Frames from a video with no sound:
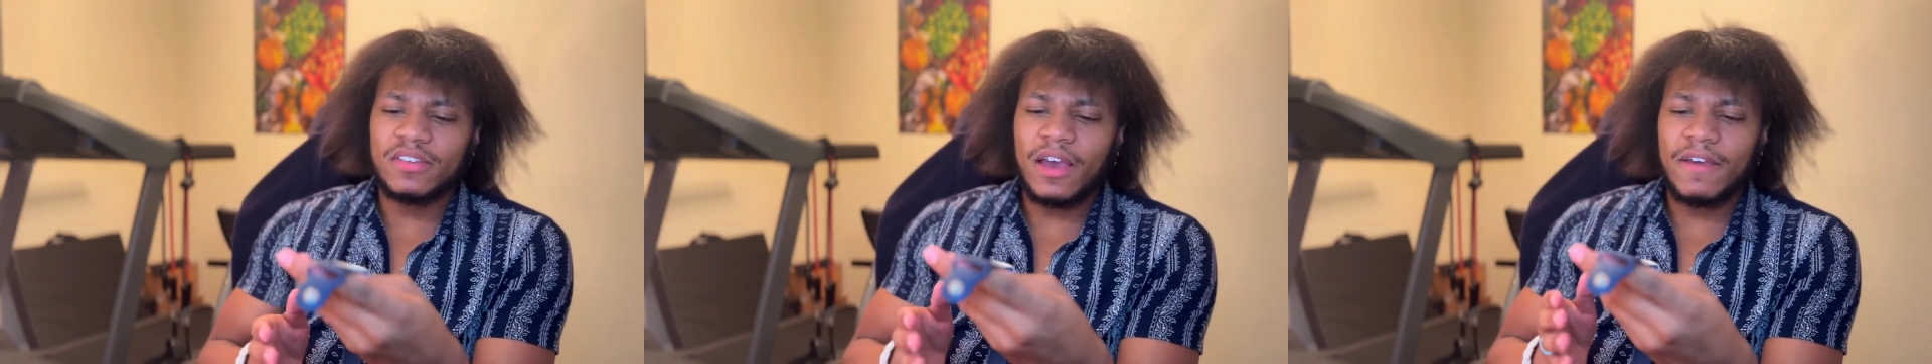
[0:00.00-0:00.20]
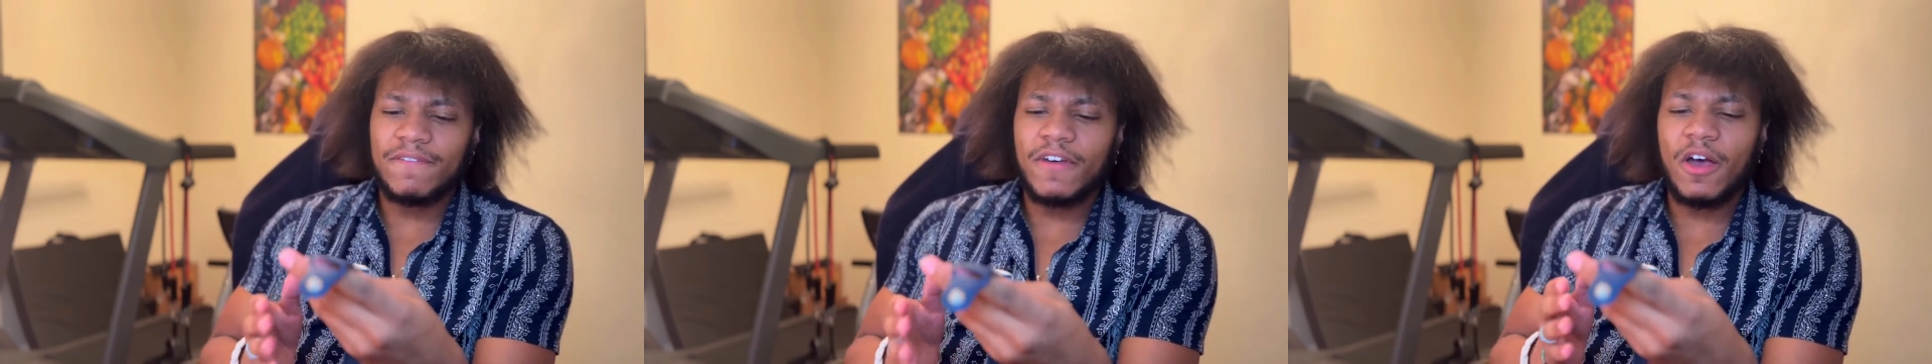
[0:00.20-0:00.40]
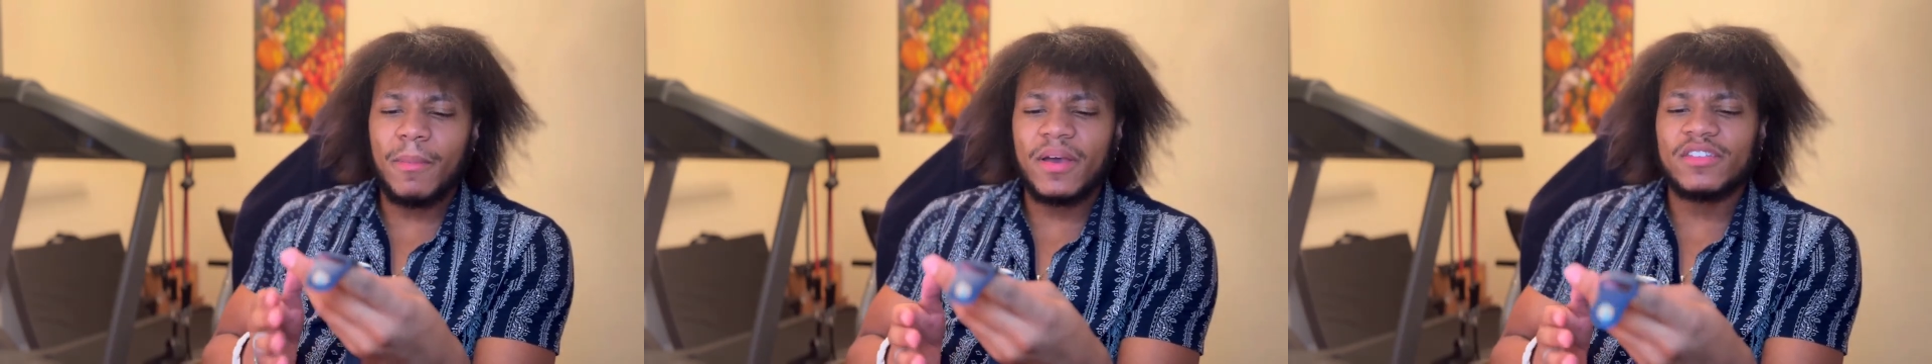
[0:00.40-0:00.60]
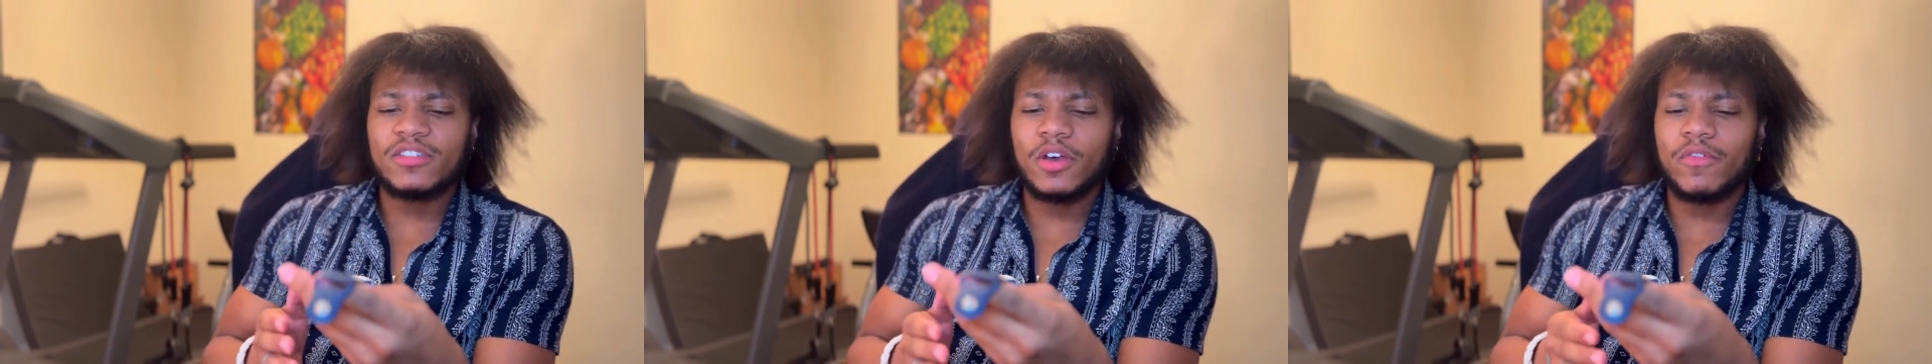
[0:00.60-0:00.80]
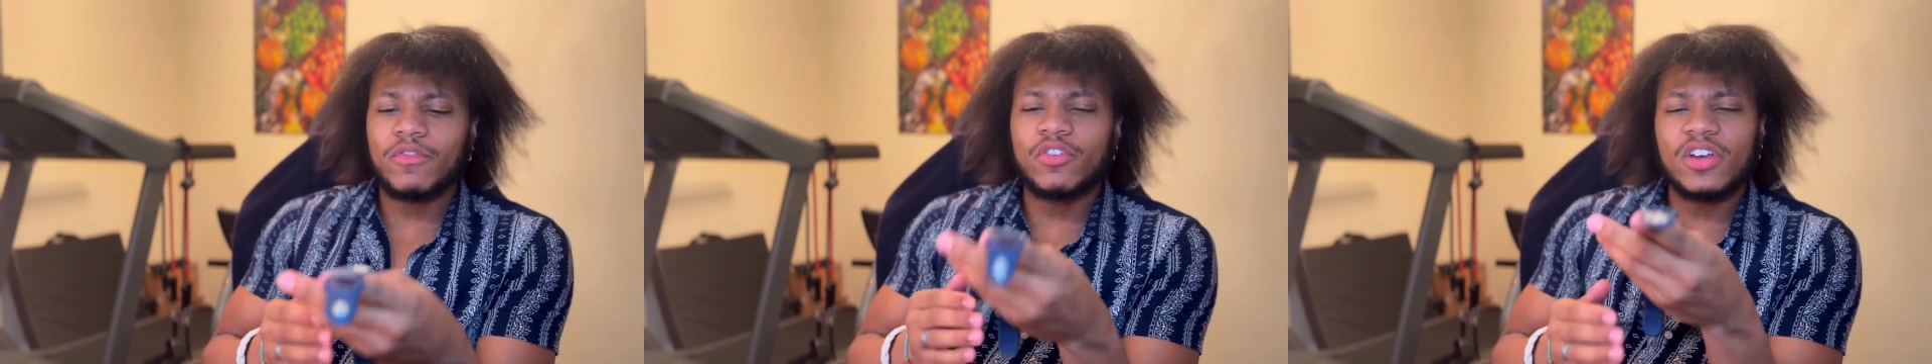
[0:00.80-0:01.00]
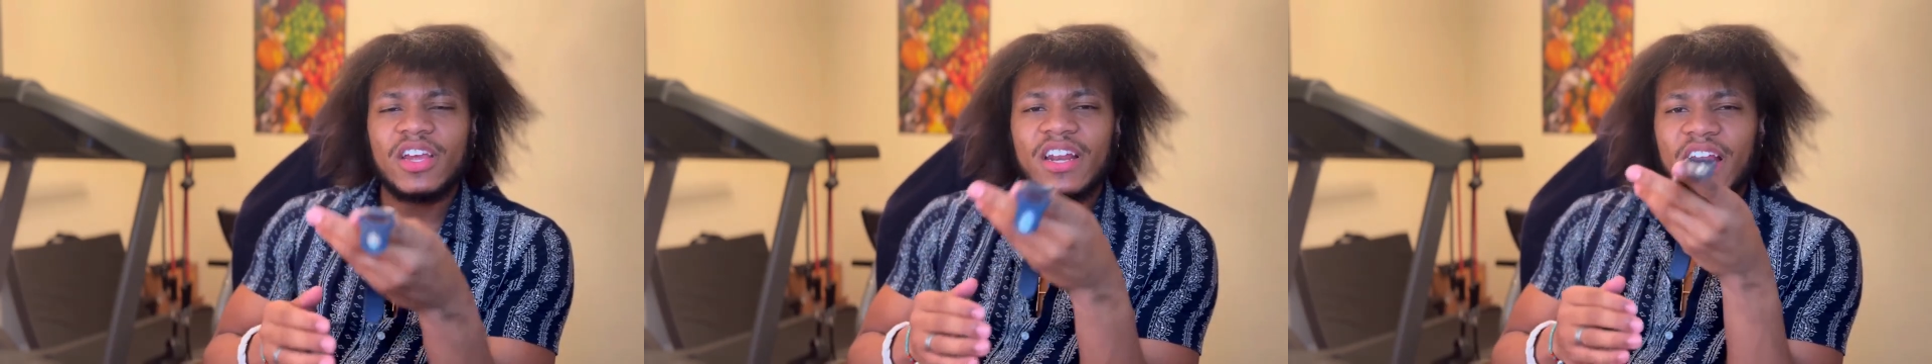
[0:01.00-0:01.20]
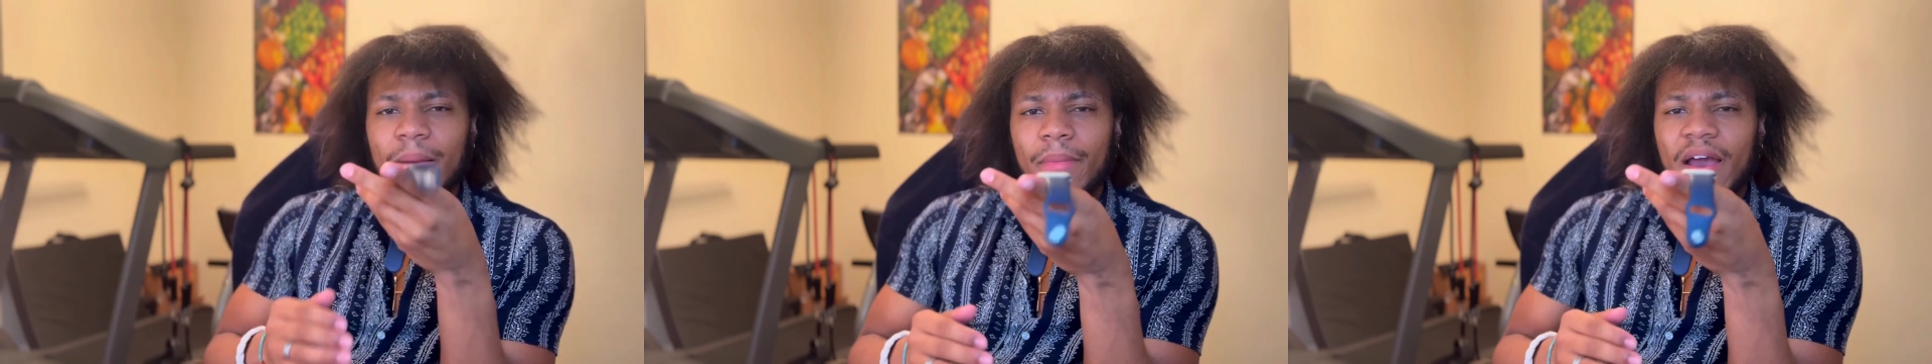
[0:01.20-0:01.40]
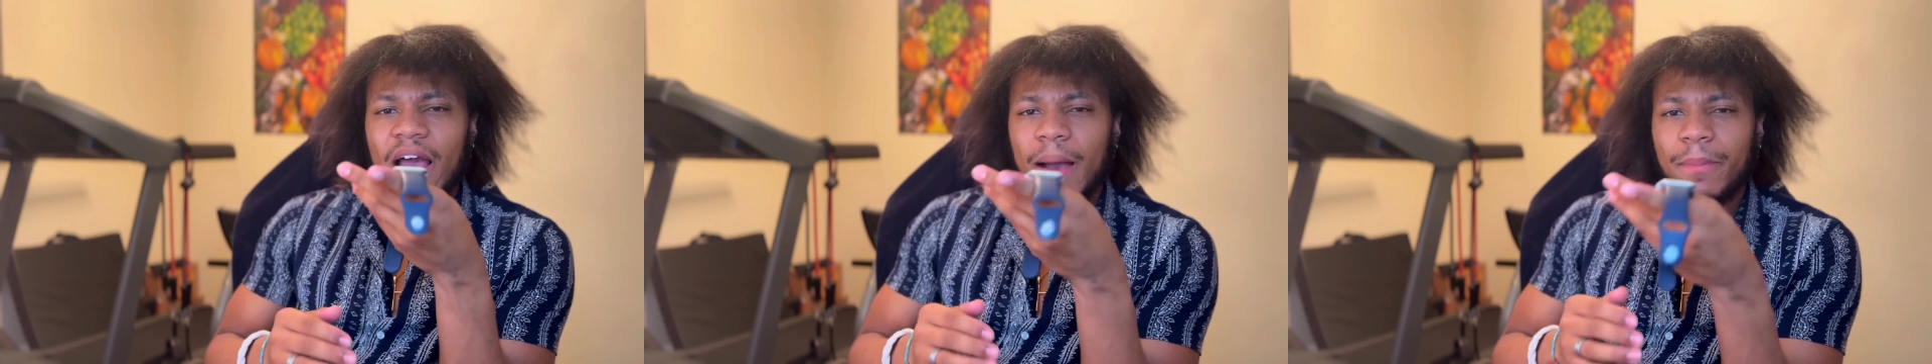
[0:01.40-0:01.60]
I found myself looking at
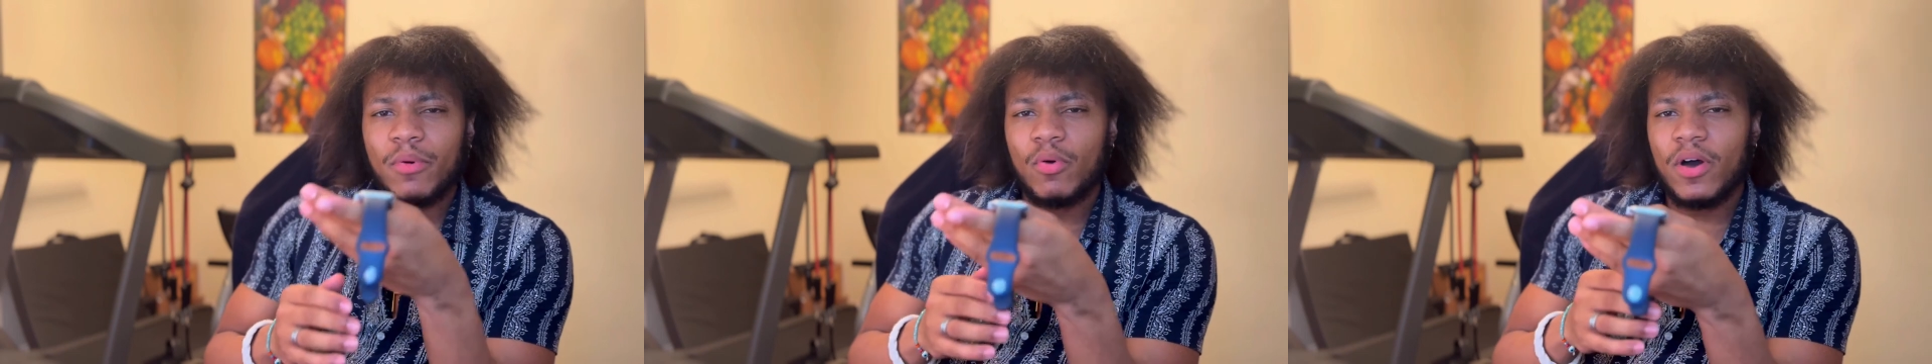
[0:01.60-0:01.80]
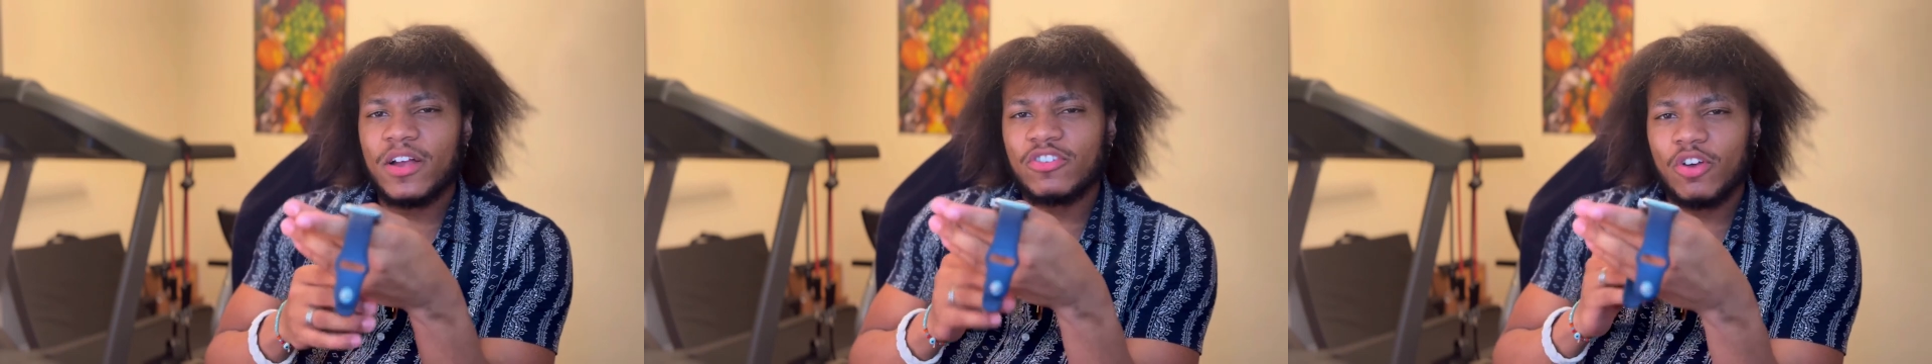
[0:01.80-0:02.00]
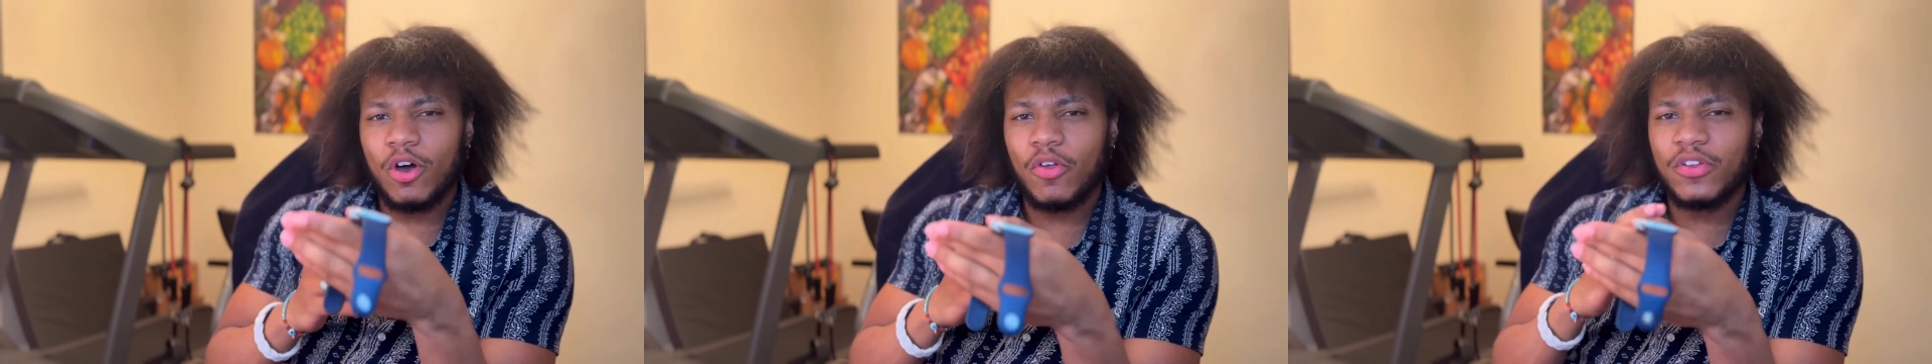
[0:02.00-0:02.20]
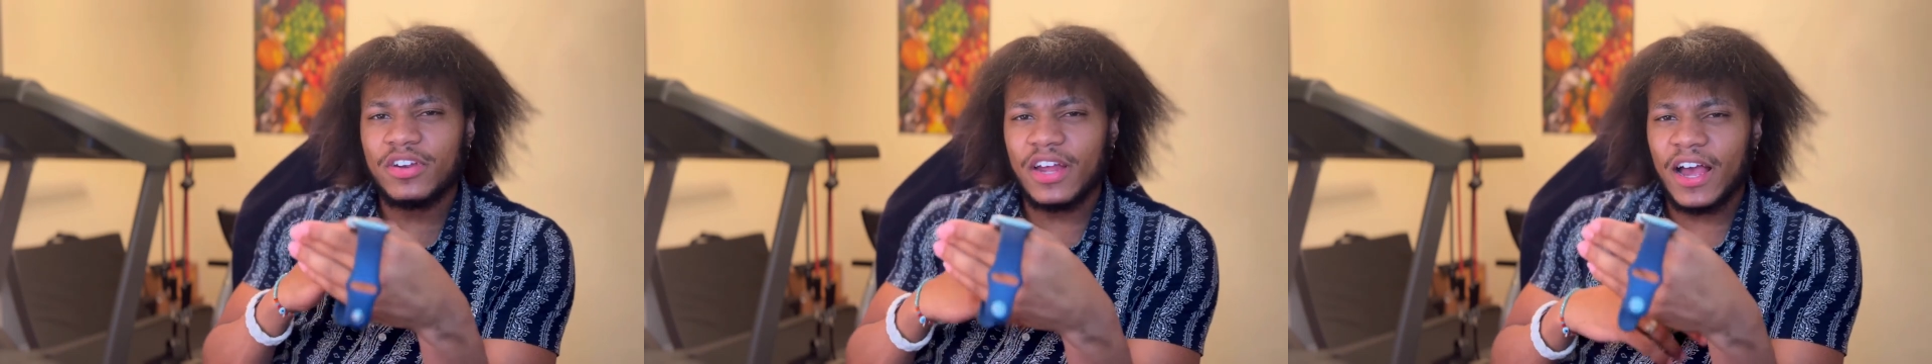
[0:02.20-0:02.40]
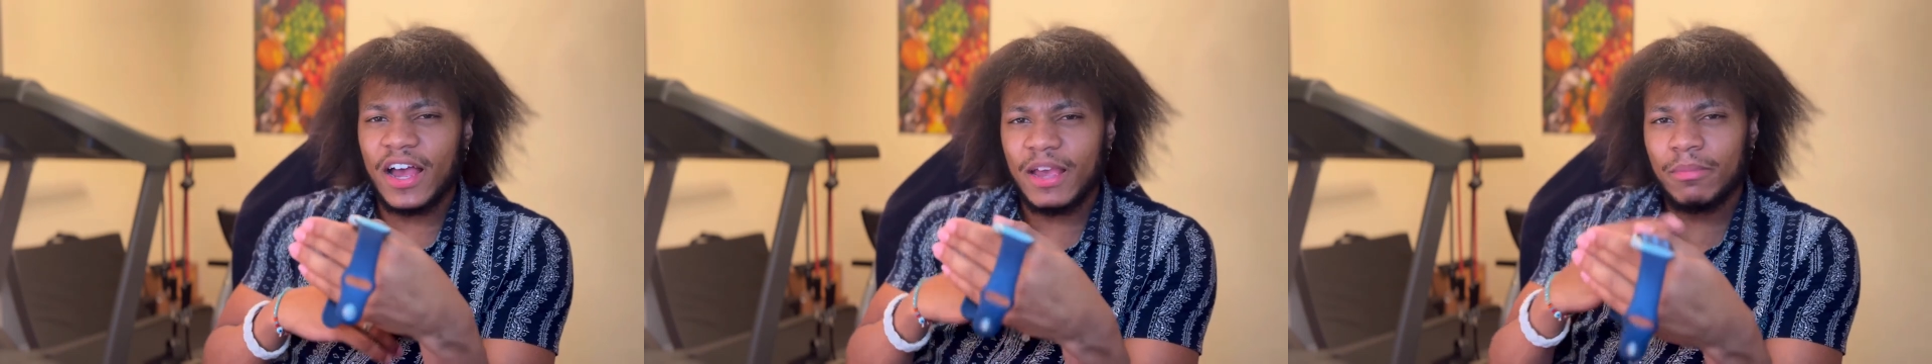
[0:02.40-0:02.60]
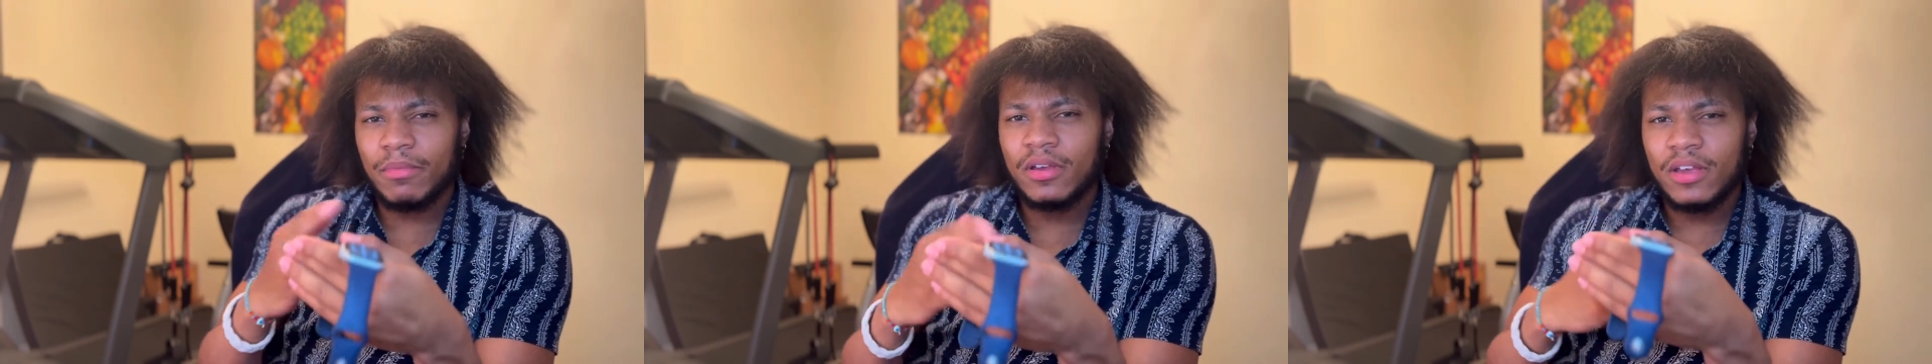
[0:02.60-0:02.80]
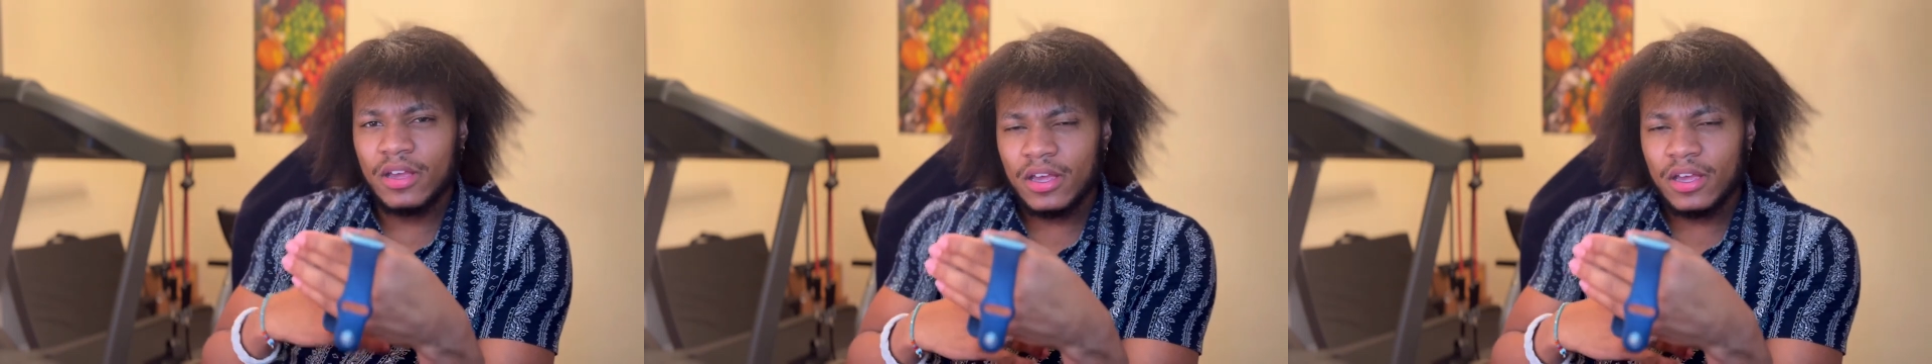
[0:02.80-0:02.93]
my Apple Watch all the time